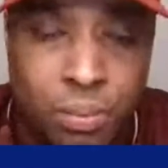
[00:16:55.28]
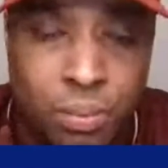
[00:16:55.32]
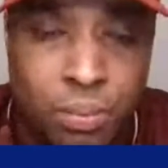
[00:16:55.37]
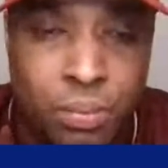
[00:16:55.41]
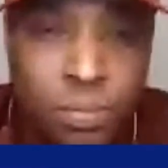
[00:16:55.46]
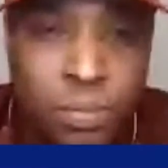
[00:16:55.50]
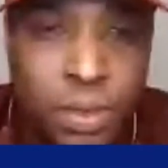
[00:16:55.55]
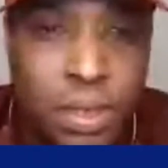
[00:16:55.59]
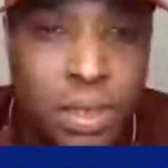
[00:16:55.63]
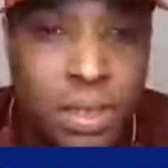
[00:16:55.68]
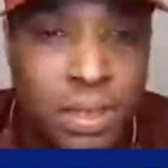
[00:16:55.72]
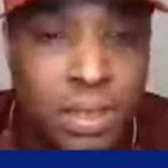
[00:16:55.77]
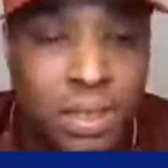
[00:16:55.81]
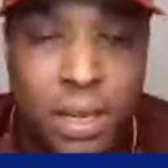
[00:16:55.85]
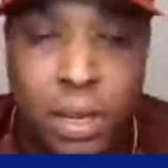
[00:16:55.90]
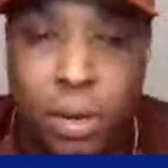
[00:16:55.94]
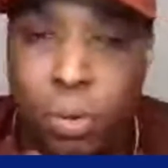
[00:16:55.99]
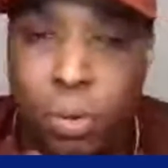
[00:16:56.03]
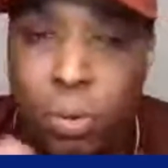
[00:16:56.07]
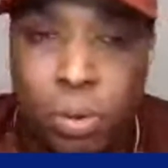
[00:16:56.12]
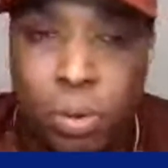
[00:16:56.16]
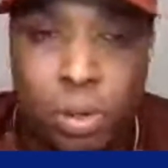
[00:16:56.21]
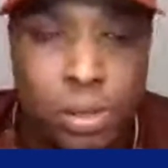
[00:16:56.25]
Get all of
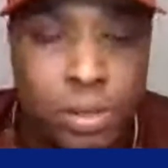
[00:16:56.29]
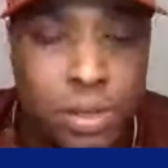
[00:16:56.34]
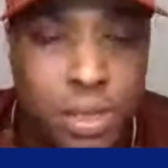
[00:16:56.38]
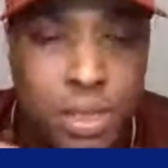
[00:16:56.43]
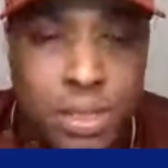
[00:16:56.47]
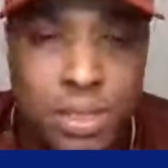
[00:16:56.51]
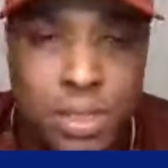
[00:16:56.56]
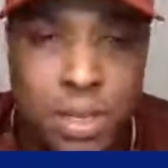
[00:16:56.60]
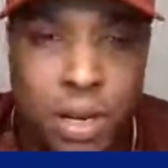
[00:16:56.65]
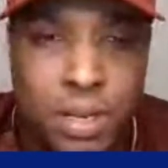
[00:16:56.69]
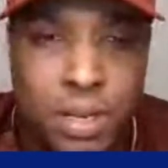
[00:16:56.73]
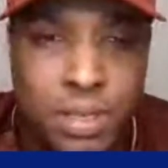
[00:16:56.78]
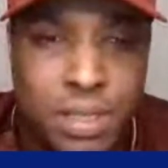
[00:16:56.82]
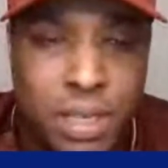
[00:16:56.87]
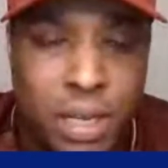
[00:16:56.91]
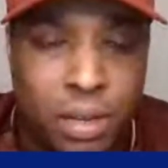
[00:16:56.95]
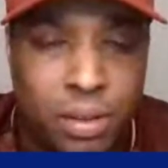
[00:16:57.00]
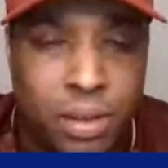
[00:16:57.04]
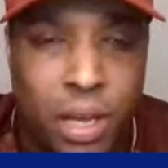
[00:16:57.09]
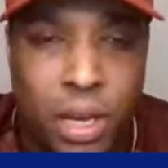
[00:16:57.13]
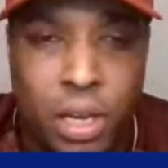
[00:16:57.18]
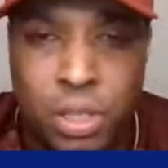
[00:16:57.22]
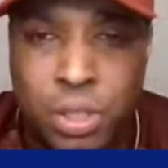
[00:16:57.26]
these guys out that are
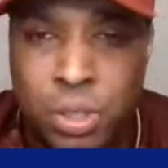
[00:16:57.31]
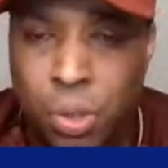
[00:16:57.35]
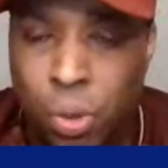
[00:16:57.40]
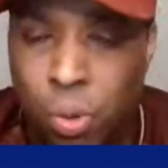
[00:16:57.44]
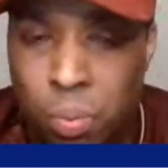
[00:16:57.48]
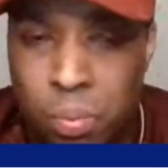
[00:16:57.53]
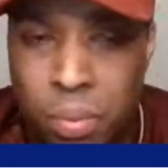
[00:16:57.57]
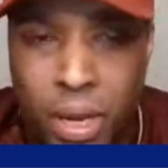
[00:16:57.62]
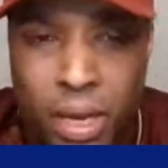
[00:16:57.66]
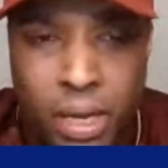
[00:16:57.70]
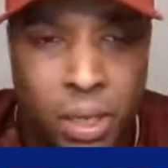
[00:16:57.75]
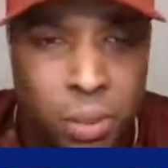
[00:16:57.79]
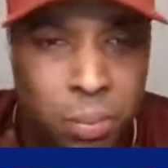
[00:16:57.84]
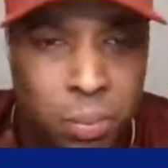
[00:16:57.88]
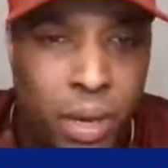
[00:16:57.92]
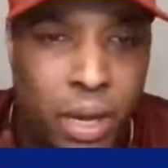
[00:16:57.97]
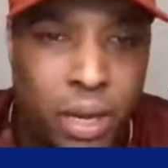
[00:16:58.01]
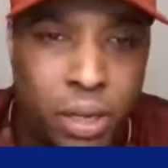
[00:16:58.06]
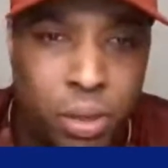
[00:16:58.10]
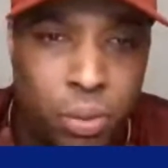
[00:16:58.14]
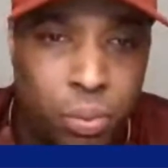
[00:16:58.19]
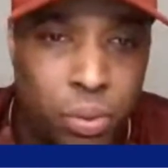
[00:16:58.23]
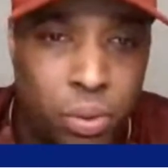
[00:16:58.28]
so pally-pally with all the
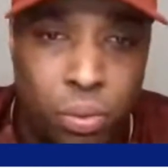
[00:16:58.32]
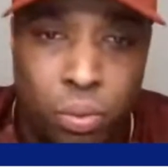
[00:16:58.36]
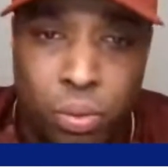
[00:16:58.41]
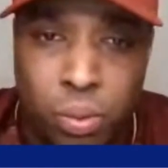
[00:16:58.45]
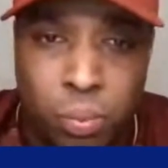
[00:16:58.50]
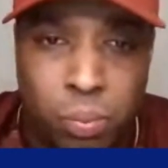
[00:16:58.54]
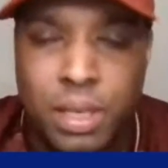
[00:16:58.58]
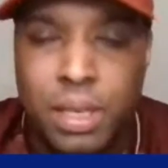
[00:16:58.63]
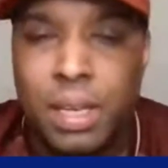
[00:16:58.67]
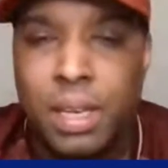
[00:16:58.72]
players.